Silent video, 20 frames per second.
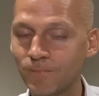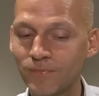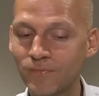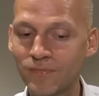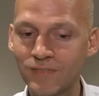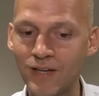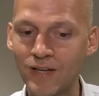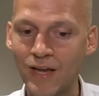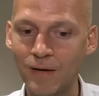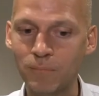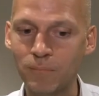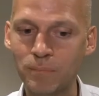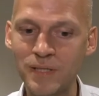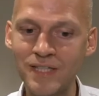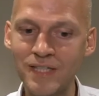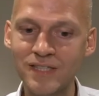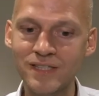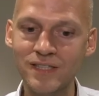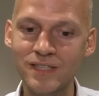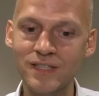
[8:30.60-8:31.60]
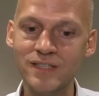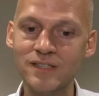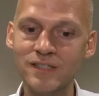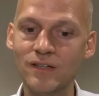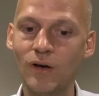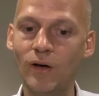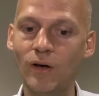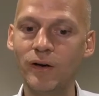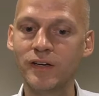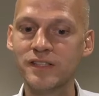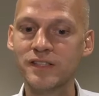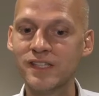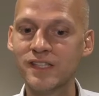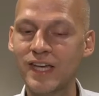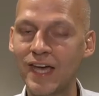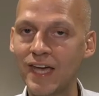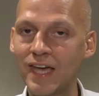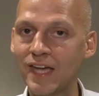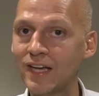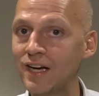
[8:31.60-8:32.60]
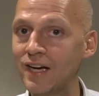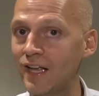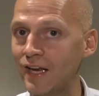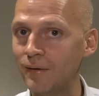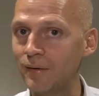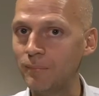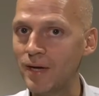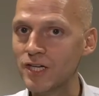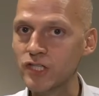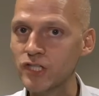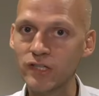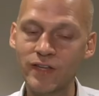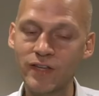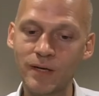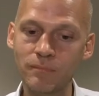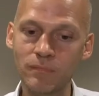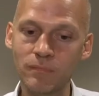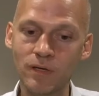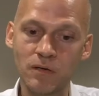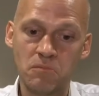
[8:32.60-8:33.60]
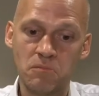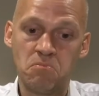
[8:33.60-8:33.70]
10 pieces on a scale and measure them.